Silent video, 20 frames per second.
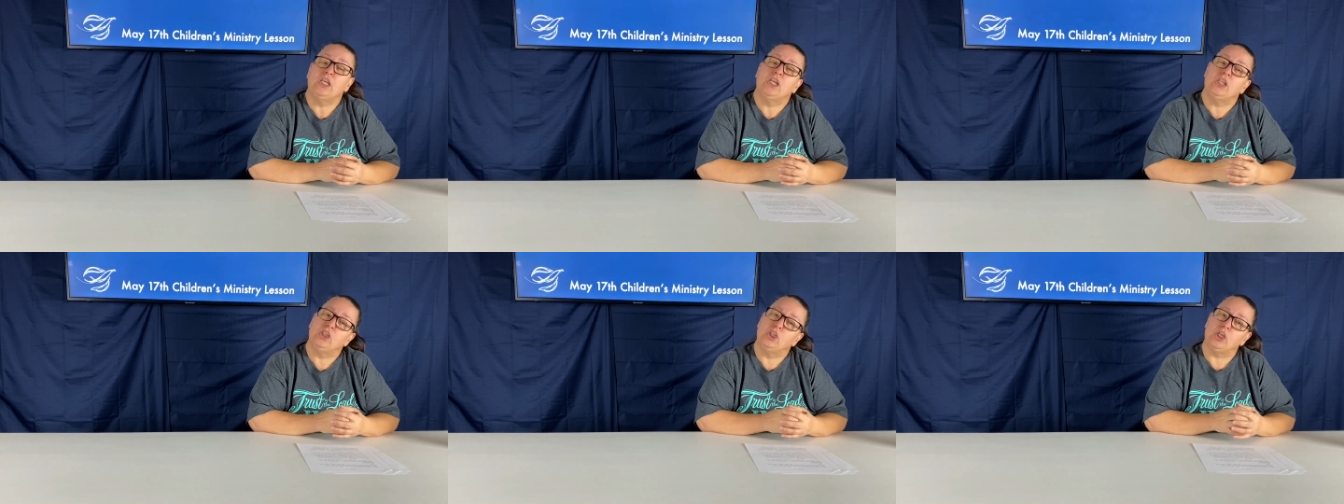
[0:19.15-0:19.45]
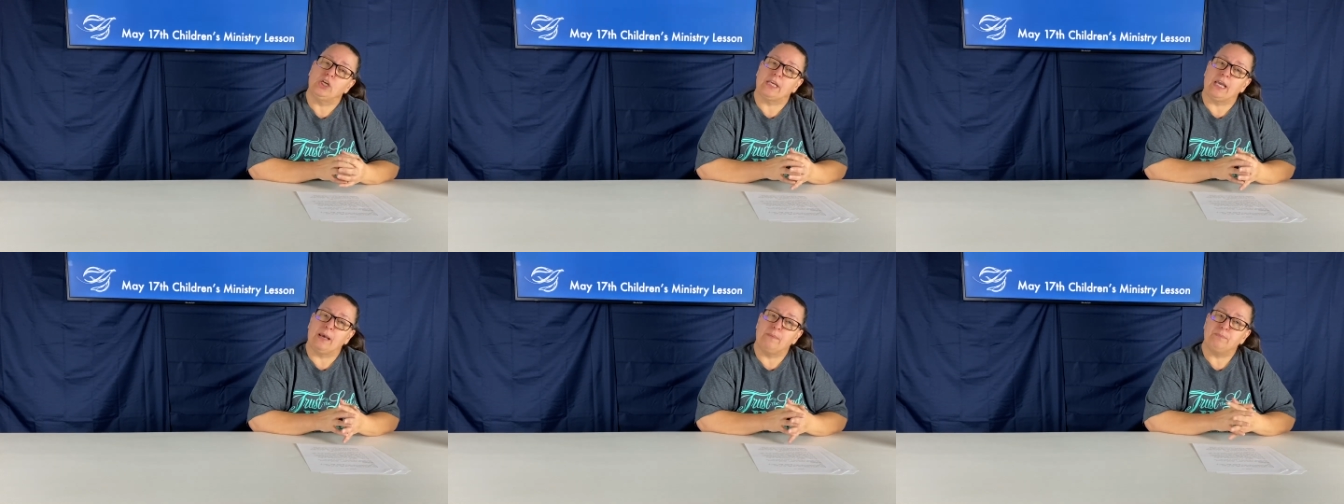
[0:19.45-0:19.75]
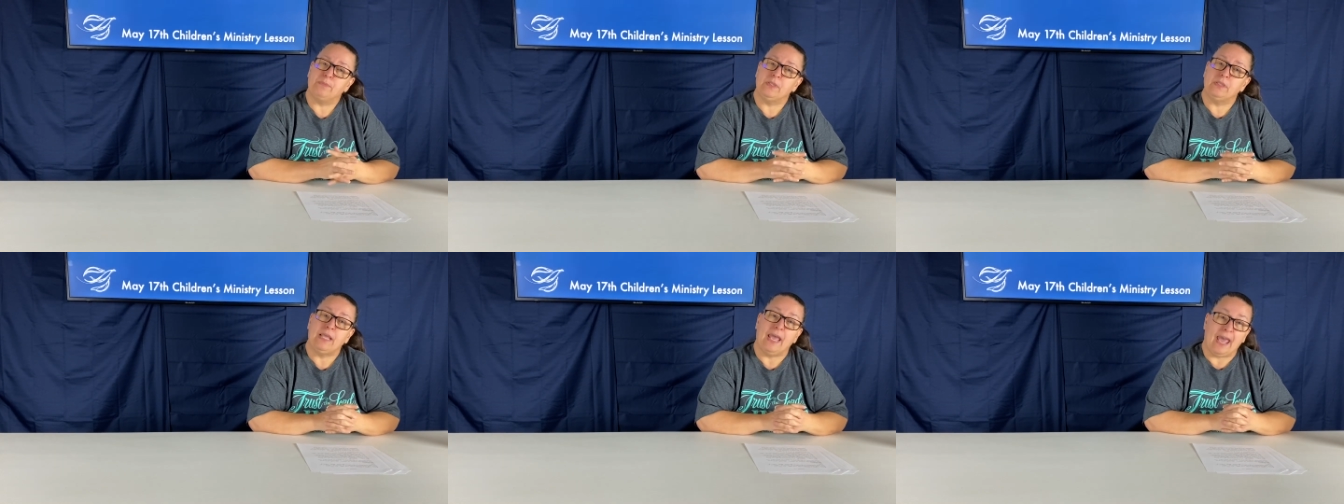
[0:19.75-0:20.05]
look up
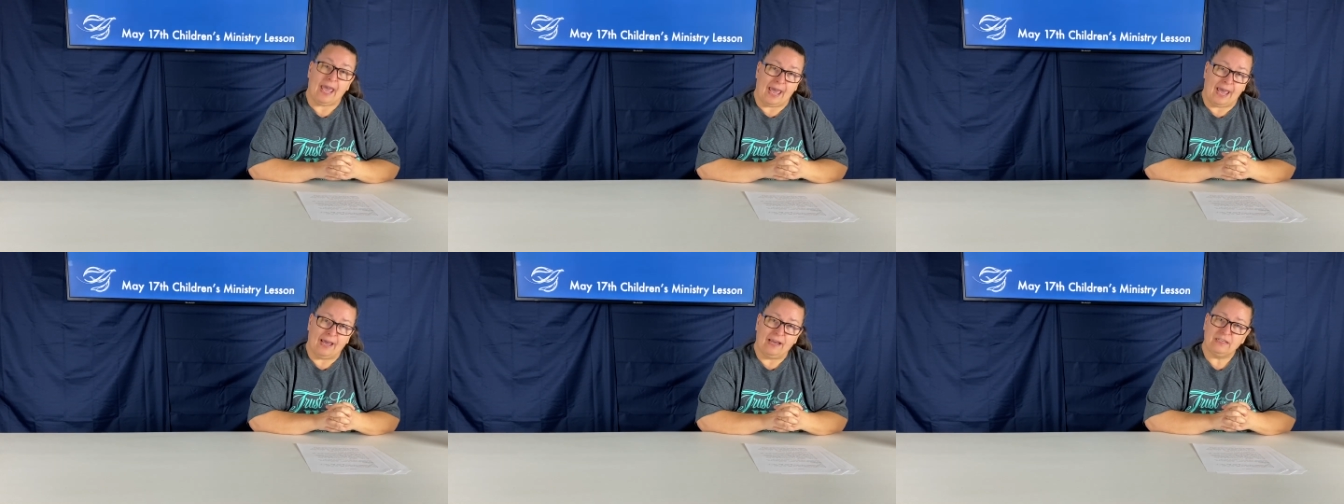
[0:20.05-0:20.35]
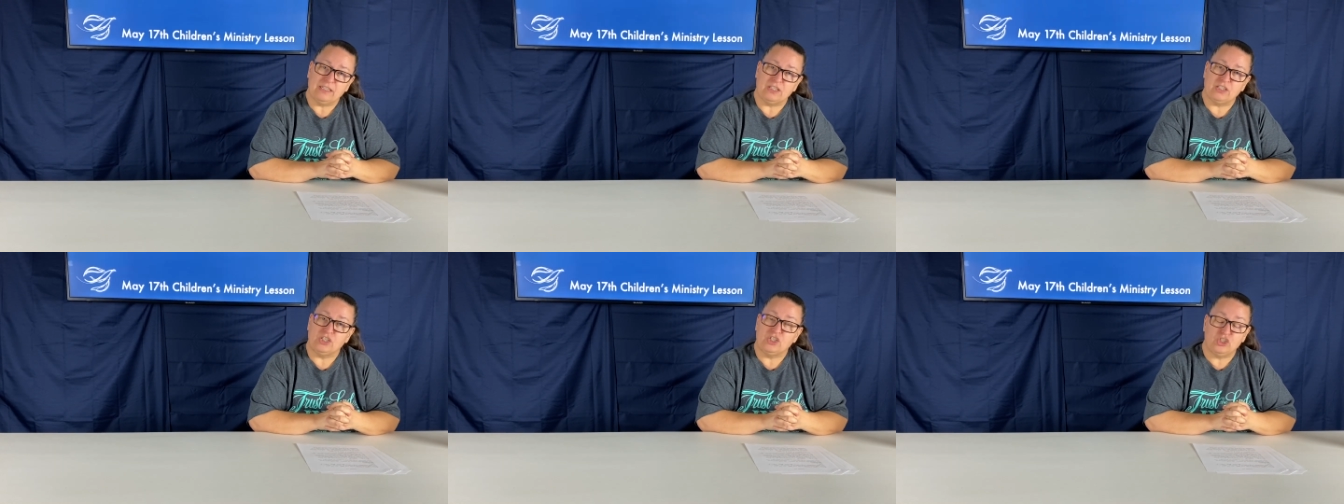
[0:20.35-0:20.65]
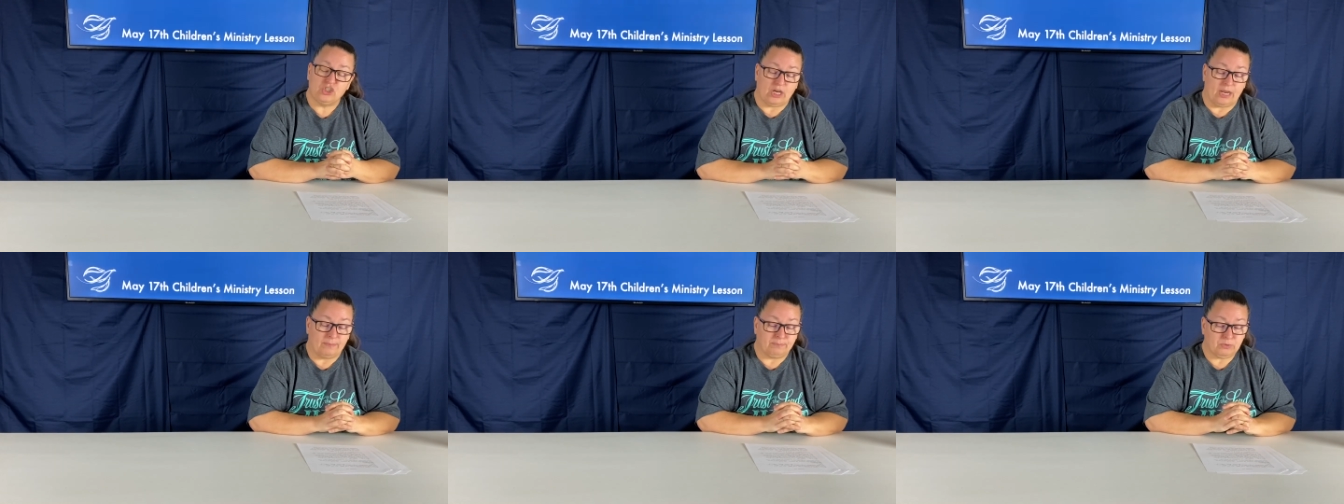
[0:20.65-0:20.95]
Acts
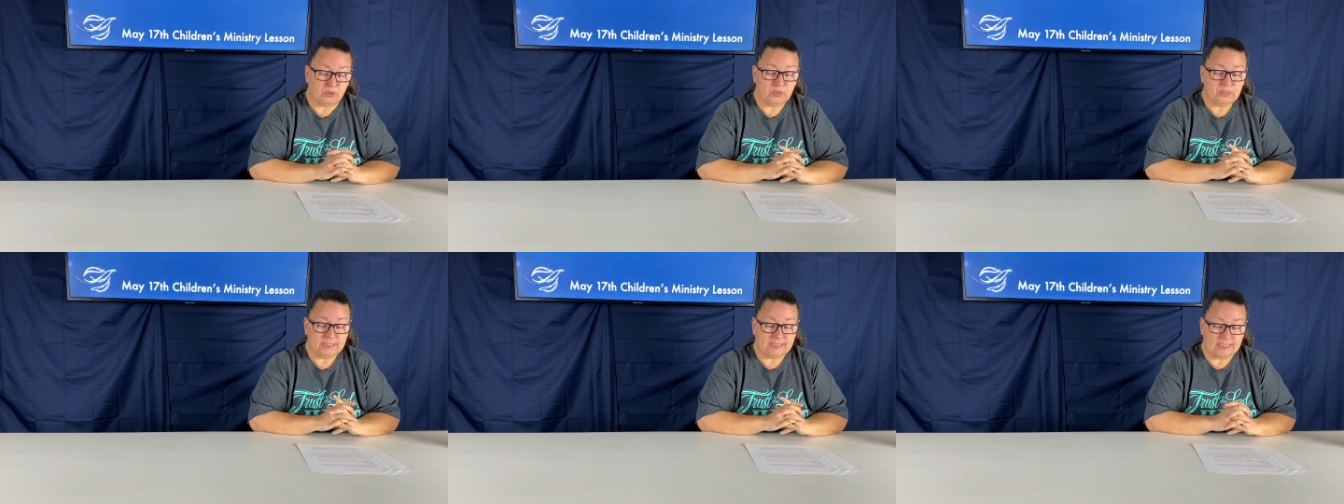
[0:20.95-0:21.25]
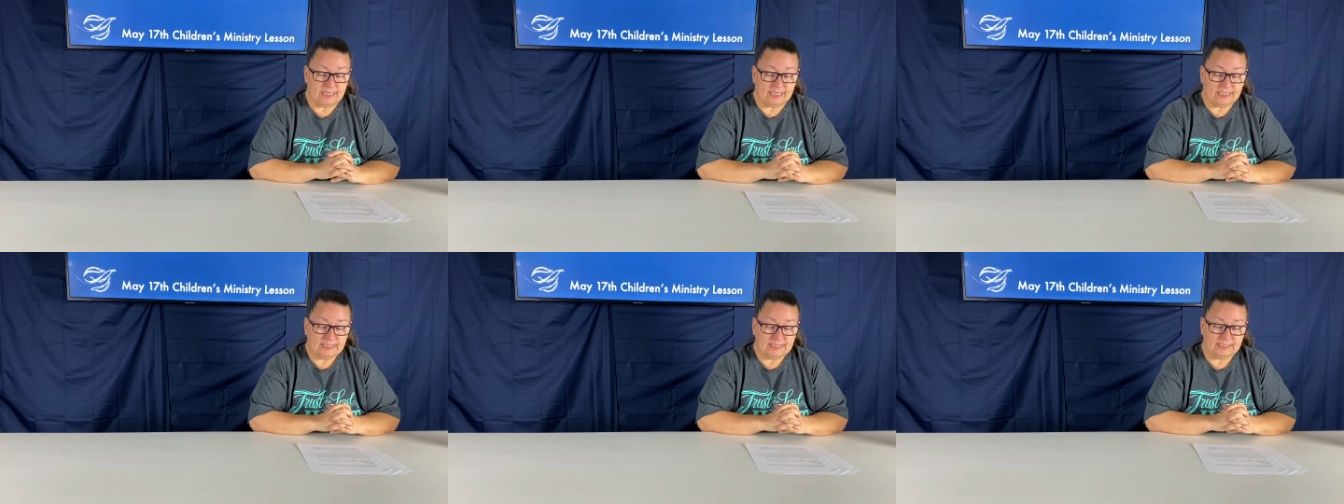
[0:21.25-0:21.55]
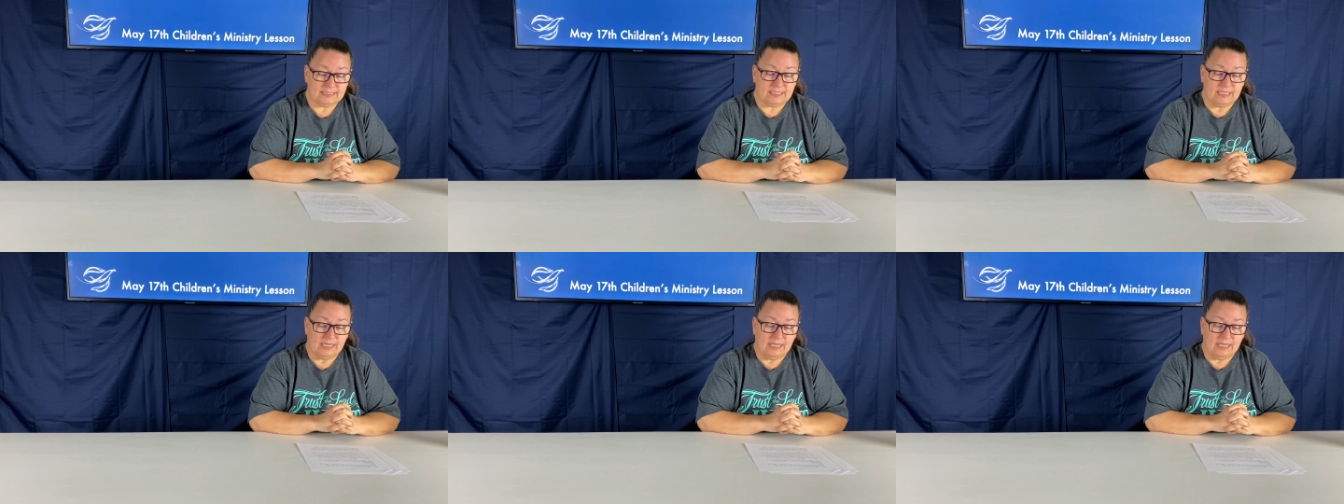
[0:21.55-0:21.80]
chapter 6,